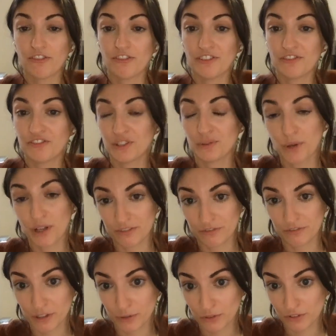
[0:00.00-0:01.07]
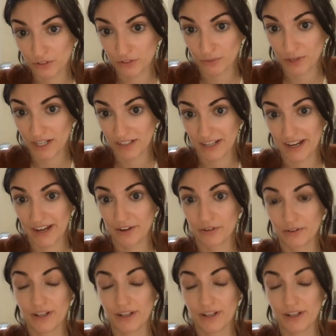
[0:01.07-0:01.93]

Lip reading: 51 votes right now.